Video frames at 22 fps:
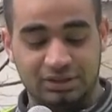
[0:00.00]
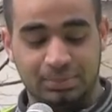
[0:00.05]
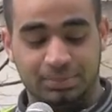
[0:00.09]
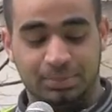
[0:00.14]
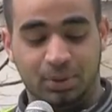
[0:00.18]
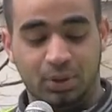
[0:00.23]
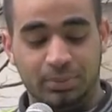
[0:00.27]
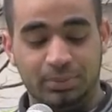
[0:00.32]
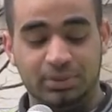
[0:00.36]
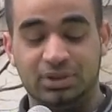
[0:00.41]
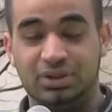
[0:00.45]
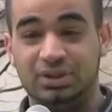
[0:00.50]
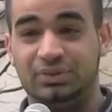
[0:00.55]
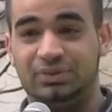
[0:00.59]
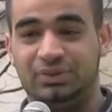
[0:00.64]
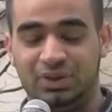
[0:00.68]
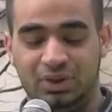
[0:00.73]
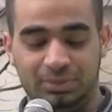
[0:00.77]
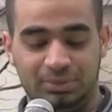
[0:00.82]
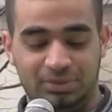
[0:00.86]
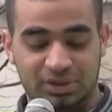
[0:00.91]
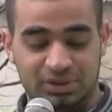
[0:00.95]
is important to
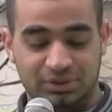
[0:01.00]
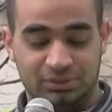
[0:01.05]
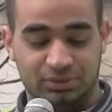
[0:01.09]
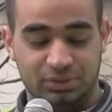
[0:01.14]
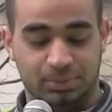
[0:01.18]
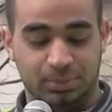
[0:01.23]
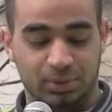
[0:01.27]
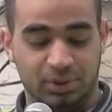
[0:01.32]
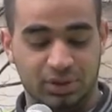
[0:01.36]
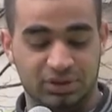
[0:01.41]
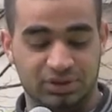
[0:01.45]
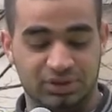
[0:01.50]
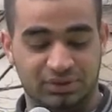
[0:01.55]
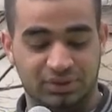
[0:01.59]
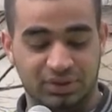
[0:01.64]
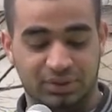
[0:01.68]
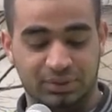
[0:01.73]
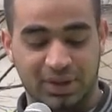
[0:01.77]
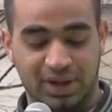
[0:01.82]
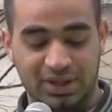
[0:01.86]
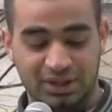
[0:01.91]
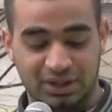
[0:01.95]
film these supporters of
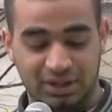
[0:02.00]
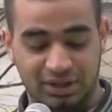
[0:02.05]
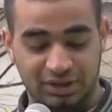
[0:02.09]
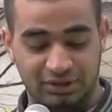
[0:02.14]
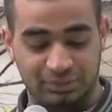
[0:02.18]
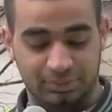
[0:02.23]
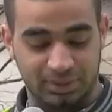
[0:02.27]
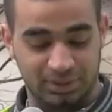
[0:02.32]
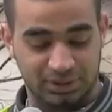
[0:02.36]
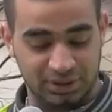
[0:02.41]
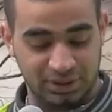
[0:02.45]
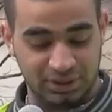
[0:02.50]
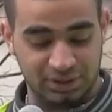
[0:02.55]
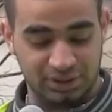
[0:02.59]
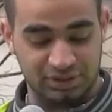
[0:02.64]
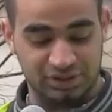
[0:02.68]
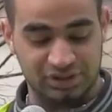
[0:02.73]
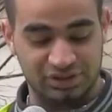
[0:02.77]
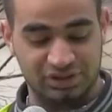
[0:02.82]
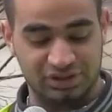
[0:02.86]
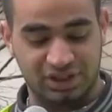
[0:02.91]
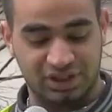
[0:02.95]
the Iranian government.
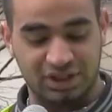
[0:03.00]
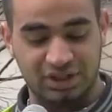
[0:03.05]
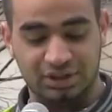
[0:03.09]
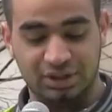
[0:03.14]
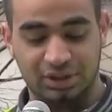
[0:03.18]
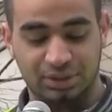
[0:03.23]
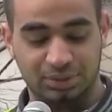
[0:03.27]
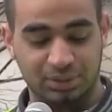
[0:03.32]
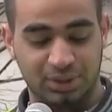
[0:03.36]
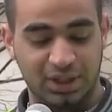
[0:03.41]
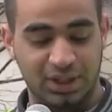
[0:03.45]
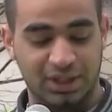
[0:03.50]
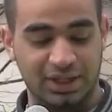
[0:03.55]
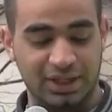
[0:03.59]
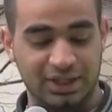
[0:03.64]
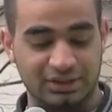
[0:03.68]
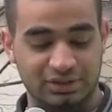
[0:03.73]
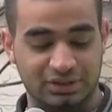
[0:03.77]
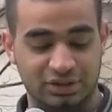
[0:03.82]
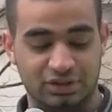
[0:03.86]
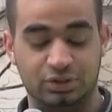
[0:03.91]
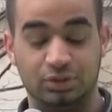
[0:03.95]
There's a security threat
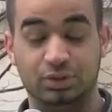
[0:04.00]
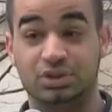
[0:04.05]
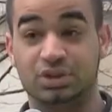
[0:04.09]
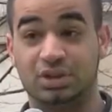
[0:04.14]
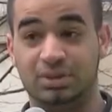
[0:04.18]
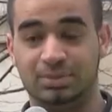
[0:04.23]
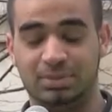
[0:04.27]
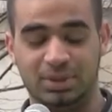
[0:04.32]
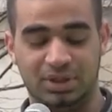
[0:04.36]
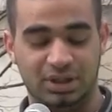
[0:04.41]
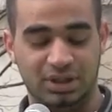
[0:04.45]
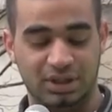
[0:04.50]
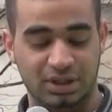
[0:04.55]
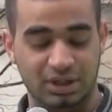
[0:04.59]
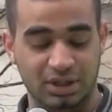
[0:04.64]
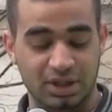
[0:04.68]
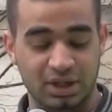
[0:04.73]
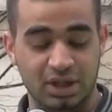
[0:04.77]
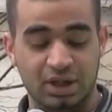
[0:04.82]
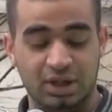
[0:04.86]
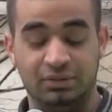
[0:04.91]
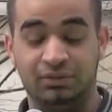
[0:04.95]
against the Jewish community
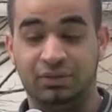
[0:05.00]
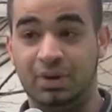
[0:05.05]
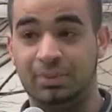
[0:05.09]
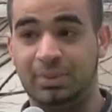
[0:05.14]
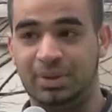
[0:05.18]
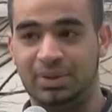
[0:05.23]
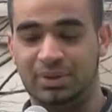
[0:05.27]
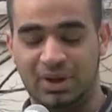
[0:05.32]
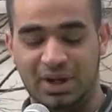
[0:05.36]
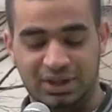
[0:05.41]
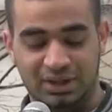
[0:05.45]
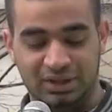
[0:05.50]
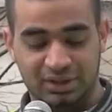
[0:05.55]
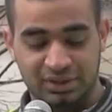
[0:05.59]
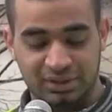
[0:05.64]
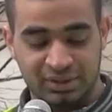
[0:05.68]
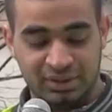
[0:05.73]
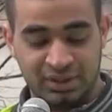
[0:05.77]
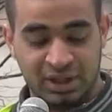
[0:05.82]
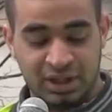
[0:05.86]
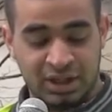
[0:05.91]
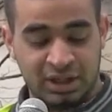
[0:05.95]
from Iran.
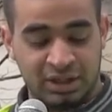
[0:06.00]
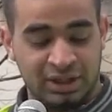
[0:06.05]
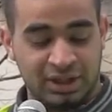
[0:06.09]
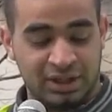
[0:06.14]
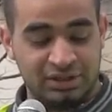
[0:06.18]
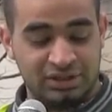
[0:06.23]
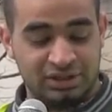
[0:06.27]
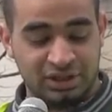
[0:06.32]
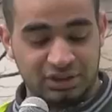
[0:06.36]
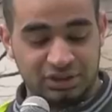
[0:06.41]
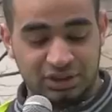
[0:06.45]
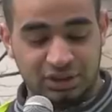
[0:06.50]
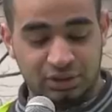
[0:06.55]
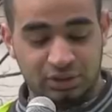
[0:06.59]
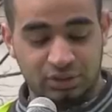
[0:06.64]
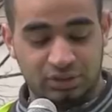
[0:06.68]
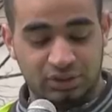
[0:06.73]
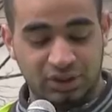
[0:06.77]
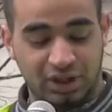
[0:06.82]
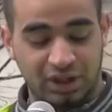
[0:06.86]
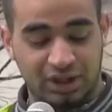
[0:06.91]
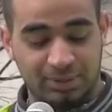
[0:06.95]
Let us
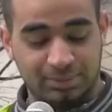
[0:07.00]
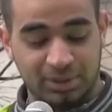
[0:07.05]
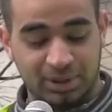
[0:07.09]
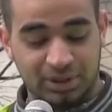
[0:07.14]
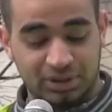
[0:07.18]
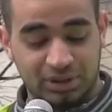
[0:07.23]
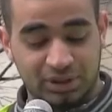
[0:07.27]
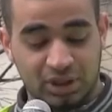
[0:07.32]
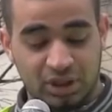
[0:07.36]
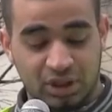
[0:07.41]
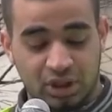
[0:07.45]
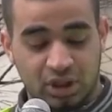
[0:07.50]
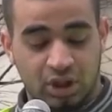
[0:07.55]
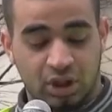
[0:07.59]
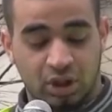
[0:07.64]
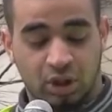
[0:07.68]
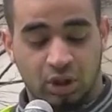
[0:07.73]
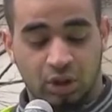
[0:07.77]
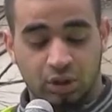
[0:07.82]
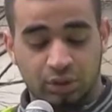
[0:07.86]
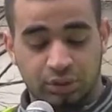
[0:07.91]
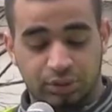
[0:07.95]
continue to document
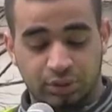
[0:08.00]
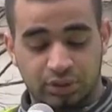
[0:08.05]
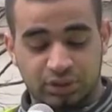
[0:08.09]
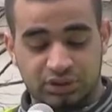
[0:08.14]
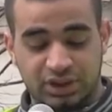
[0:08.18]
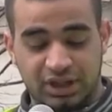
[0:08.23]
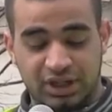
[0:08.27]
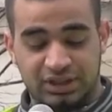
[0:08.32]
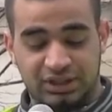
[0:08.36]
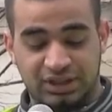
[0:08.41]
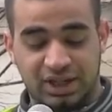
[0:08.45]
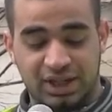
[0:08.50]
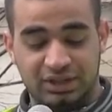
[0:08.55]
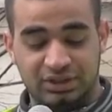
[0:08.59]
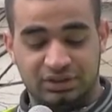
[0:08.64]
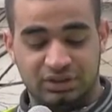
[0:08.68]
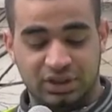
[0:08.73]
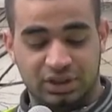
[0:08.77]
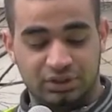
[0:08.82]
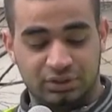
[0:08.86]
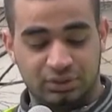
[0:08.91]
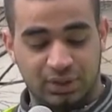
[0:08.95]
all those that
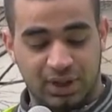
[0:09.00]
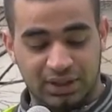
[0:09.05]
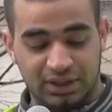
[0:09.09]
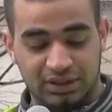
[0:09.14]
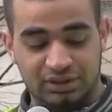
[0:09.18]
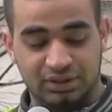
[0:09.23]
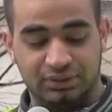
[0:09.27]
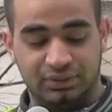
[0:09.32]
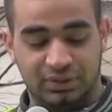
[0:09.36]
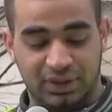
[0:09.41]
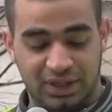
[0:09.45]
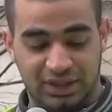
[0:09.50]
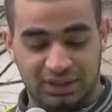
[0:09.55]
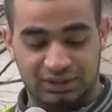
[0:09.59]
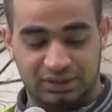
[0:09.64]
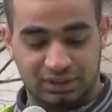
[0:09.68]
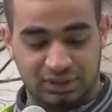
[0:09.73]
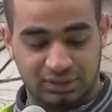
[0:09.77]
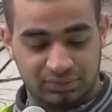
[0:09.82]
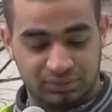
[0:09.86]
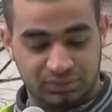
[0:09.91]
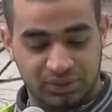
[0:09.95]
attend such rallies of
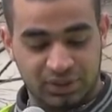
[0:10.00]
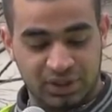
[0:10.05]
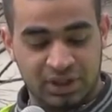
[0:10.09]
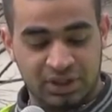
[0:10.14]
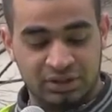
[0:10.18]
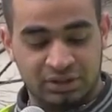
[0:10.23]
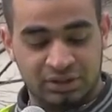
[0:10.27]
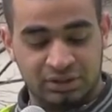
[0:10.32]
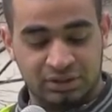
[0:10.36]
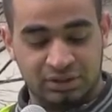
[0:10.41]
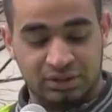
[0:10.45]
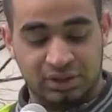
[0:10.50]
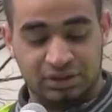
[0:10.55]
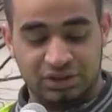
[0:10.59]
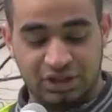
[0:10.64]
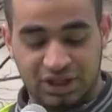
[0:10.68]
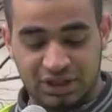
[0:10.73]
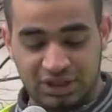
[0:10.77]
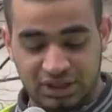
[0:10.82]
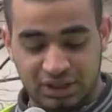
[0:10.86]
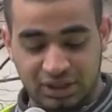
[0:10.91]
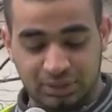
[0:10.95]
hate. The
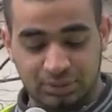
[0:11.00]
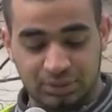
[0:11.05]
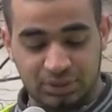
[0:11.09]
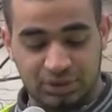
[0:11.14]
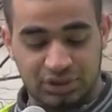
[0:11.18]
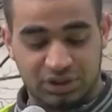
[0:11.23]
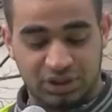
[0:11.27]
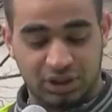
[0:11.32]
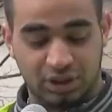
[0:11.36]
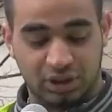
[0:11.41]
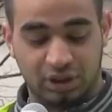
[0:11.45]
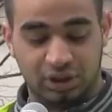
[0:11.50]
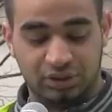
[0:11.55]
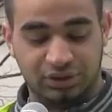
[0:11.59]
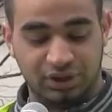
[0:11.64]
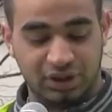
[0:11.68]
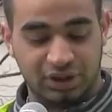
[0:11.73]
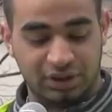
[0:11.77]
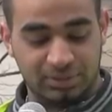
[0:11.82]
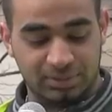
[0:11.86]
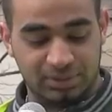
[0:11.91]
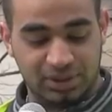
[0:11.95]
JDL will share all
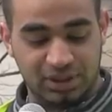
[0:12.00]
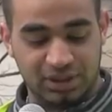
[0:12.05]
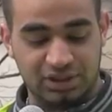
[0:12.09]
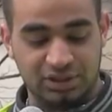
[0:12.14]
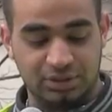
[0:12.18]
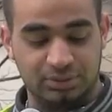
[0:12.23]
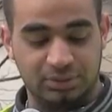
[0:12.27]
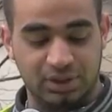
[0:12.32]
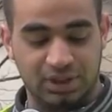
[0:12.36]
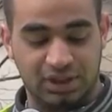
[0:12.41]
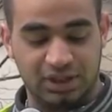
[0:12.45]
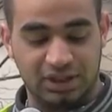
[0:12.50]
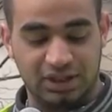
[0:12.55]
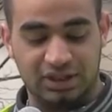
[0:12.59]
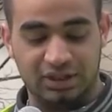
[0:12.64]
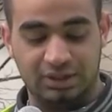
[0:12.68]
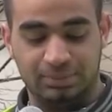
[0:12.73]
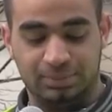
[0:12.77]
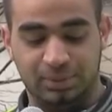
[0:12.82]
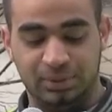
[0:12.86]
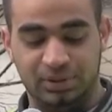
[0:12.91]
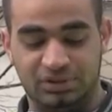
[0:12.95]
documentation with the
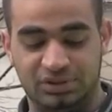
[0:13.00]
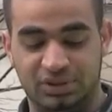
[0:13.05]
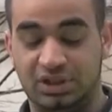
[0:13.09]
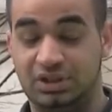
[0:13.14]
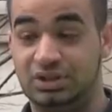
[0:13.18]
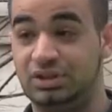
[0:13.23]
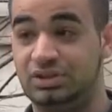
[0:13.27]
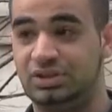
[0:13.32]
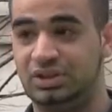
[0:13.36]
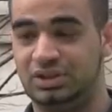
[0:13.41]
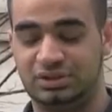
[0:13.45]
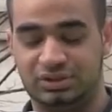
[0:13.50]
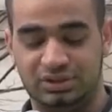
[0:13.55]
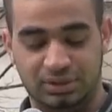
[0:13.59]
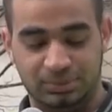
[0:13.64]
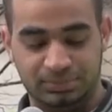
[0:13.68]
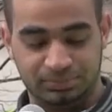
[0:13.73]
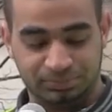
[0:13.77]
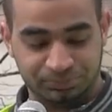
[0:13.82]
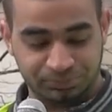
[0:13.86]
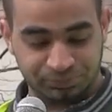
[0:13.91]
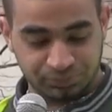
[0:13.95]
Canadian police
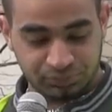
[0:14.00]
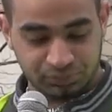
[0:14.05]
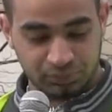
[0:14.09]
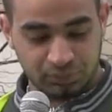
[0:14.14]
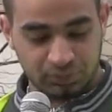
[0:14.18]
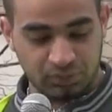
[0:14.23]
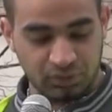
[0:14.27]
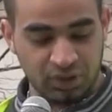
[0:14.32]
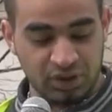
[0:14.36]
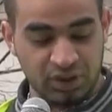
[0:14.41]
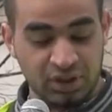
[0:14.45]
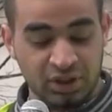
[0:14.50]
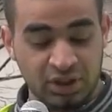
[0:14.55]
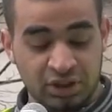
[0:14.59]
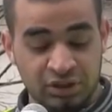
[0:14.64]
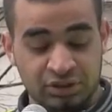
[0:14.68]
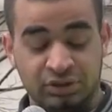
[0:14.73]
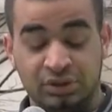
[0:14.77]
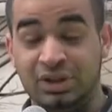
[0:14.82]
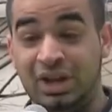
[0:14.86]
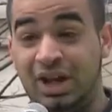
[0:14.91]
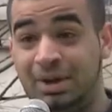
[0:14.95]
agencies.
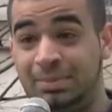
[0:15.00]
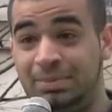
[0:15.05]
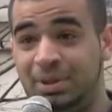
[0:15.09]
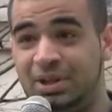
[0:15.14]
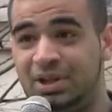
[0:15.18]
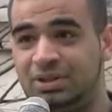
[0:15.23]
So now,